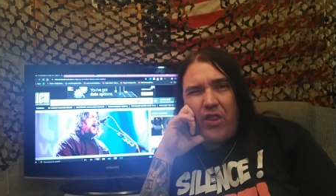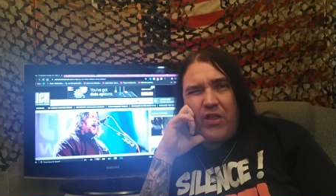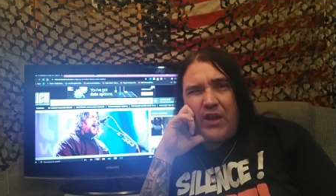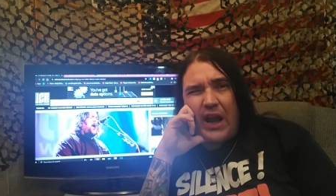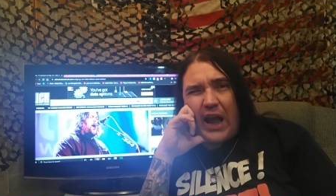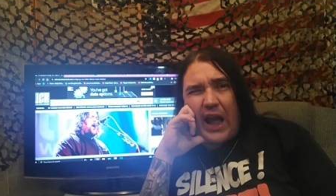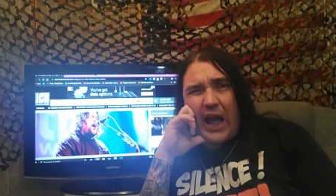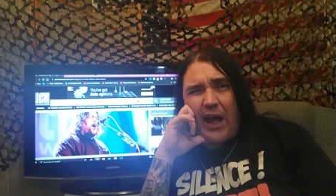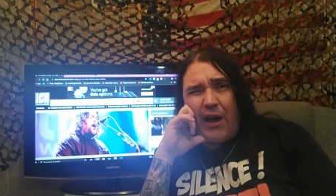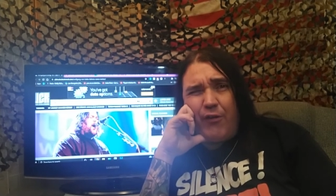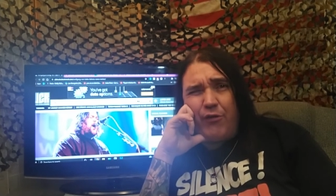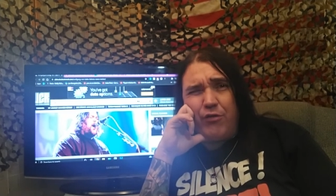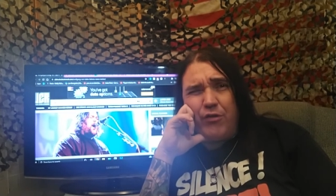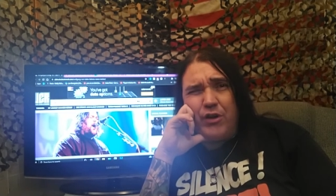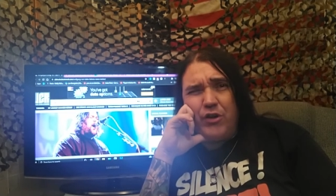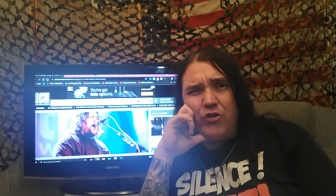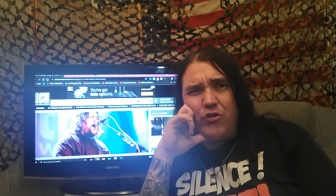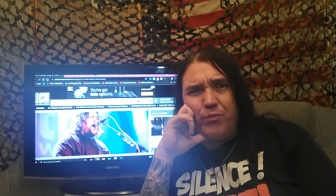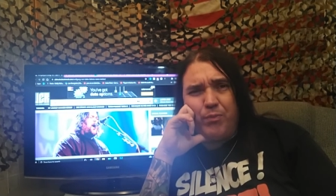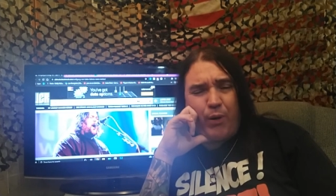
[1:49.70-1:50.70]
the
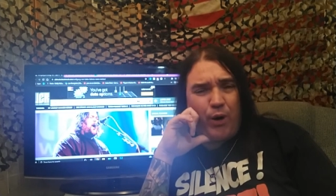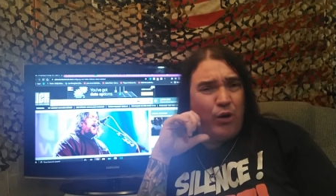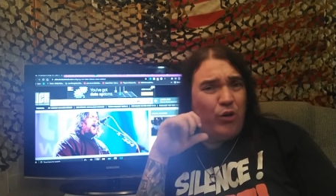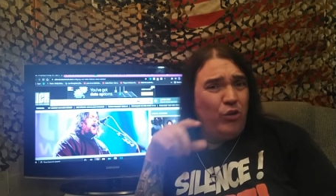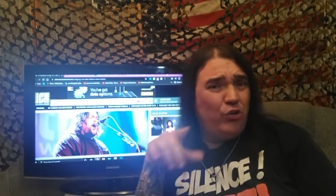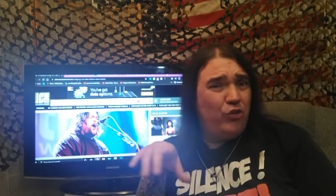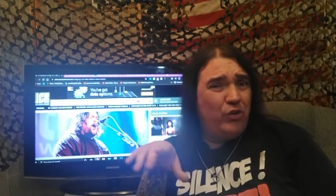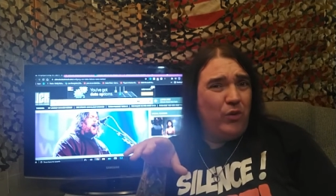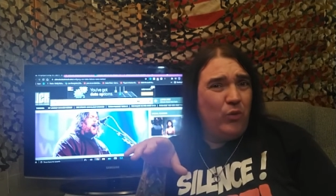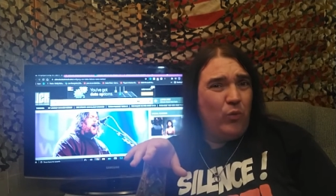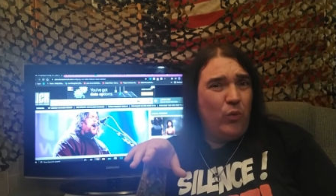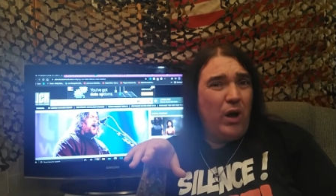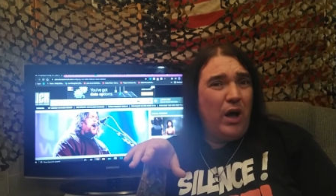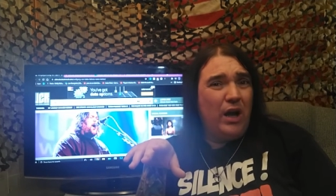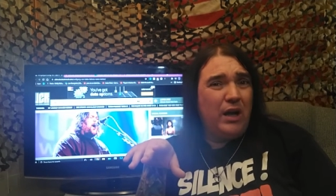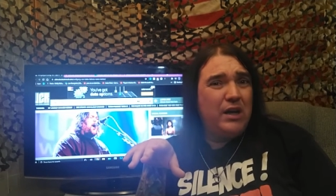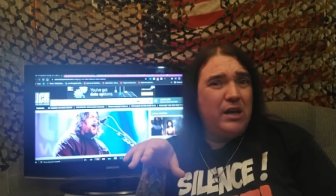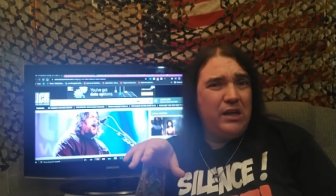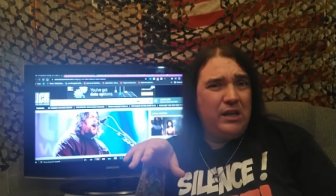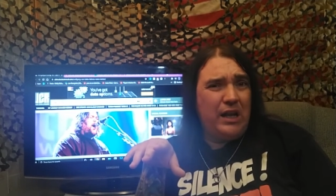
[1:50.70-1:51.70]
average person
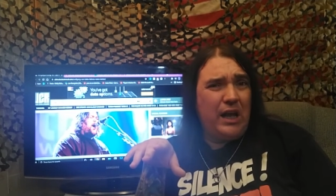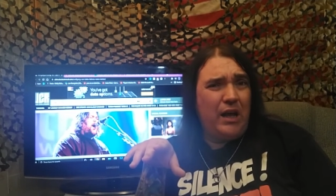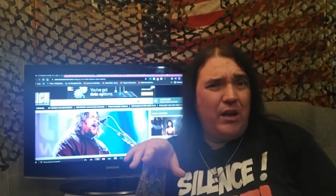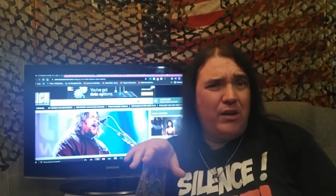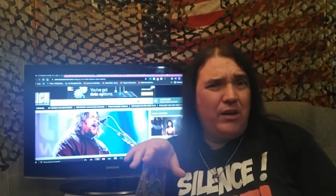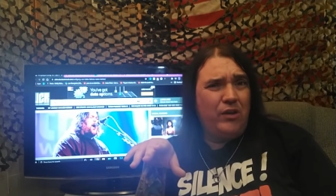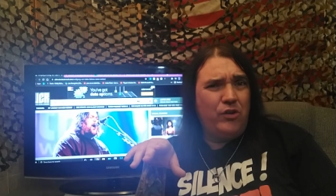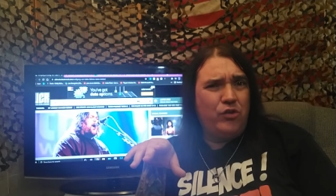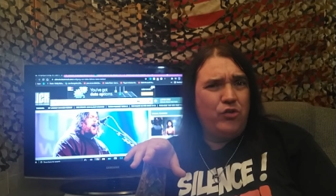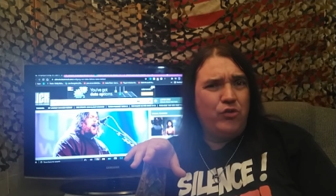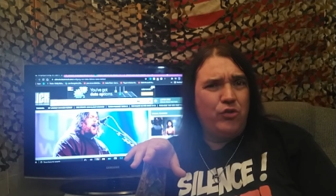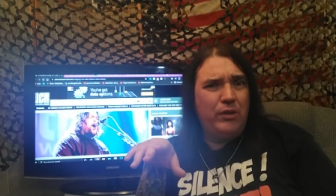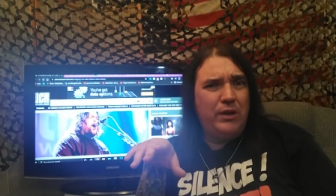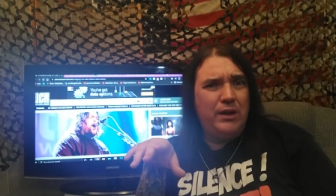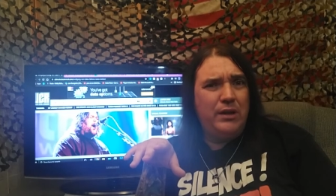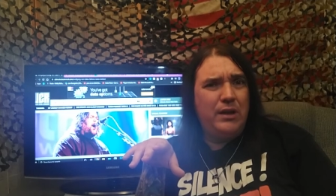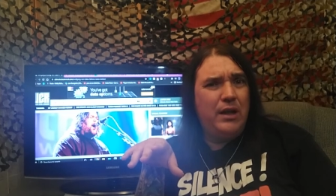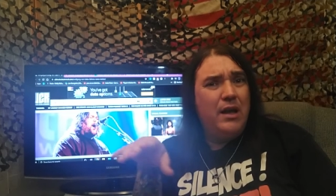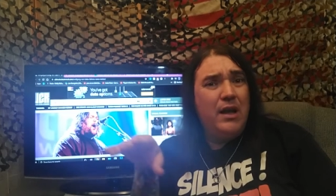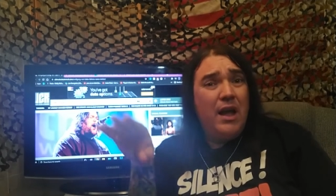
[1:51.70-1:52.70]
walking down the
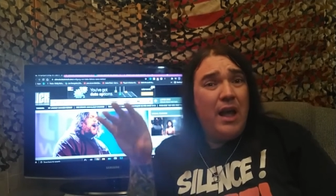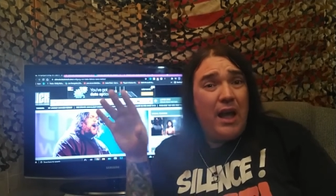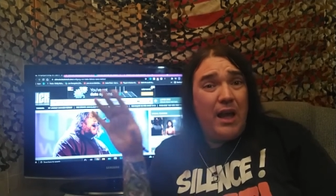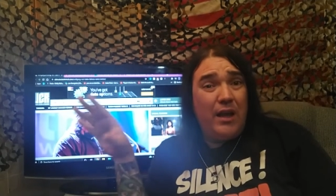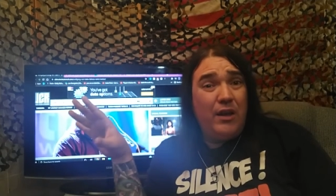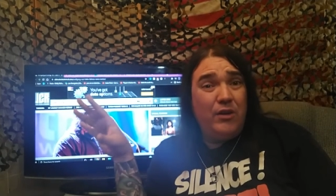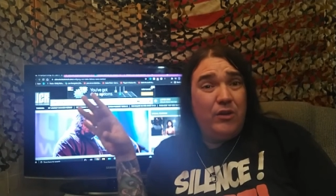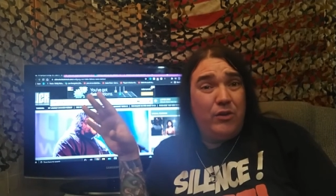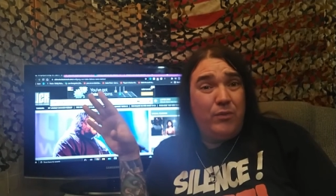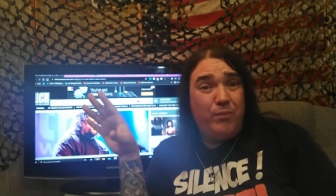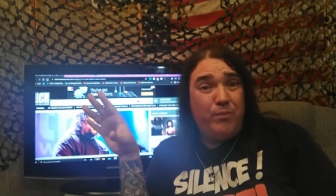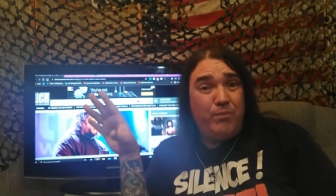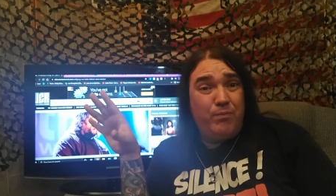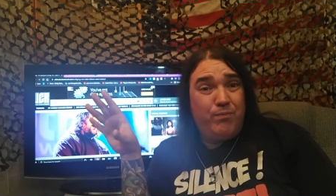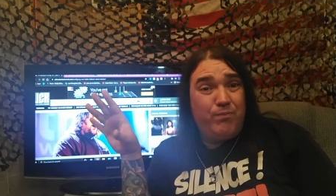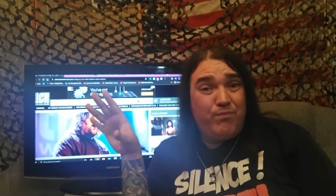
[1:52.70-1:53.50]
street is